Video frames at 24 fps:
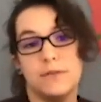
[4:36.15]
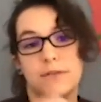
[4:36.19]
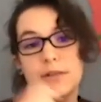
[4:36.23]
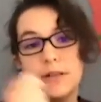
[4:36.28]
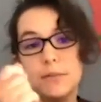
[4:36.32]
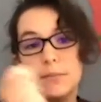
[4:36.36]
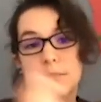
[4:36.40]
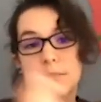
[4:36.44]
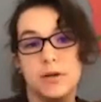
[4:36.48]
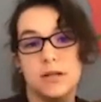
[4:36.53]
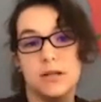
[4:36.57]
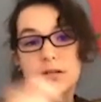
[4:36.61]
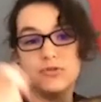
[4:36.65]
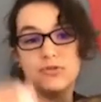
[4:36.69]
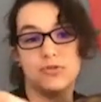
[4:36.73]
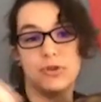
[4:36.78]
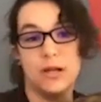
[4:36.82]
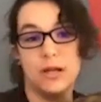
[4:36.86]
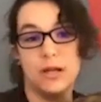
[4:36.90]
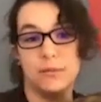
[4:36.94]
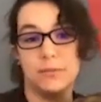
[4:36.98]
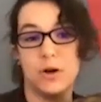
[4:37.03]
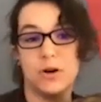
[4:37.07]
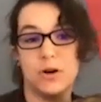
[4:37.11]
they'll put
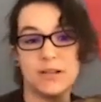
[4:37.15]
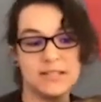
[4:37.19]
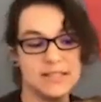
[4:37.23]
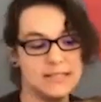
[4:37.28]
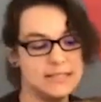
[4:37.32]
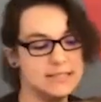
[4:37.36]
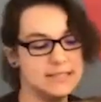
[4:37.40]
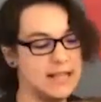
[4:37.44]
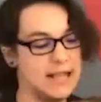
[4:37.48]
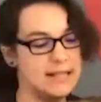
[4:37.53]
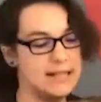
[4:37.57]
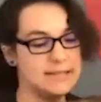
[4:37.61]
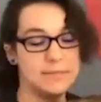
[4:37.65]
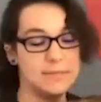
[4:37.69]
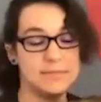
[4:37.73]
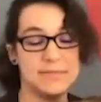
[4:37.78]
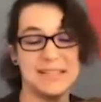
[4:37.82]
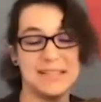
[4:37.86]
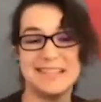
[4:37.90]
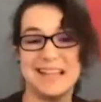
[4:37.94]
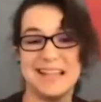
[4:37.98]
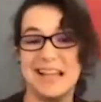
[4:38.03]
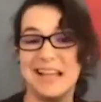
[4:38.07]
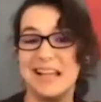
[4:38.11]
trail marks and signs up to
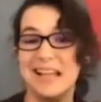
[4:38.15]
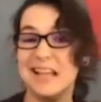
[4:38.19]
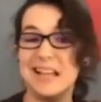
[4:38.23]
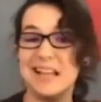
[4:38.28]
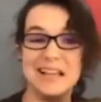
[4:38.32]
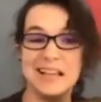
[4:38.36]
say